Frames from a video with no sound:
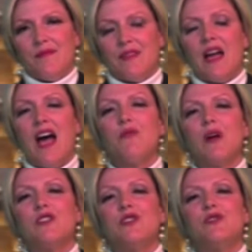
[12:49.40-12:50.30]
God
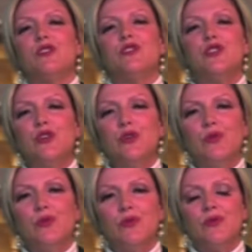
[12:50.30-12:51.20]
wants you to do
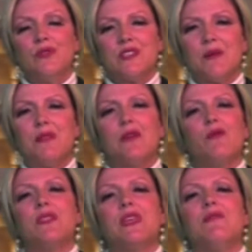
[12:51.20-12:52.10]
something
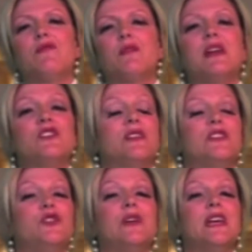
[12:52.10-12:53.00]
with the information
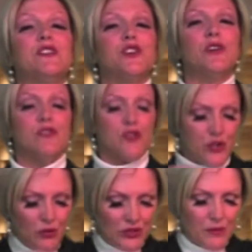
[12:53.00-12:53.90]
that you get at church.
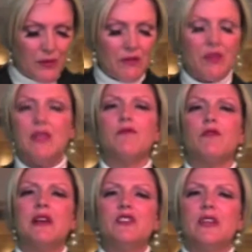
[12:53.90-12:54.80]
Do something with the
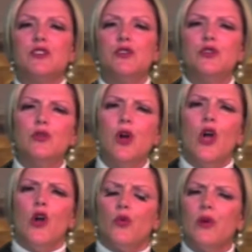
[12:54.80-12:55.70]
information that you do.
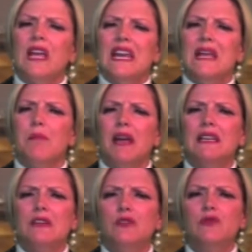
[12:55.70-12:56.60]
Reading
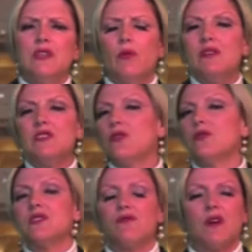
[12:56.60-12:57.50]
Monday, Tuesday, Wednesday,
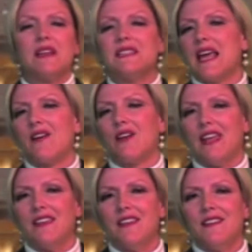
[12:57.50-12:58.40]
Thursday, Friday, Saturday.
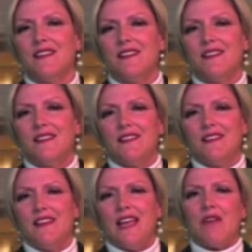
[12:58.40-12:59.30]

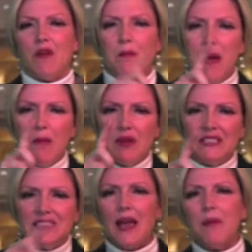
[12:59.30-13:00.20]
And remember the
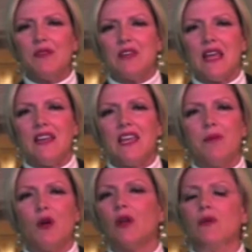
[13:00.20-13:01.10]
Sabbath day to keep
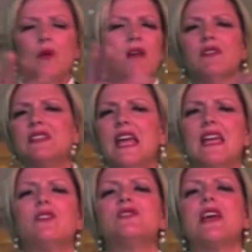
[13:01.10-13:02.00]
it holy. Whatever day
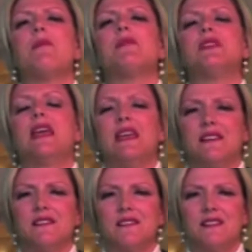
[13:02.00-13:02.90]
your Sabbath day
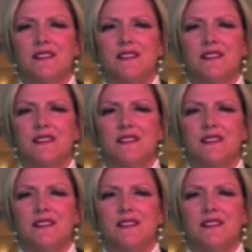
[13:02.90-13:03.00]
is.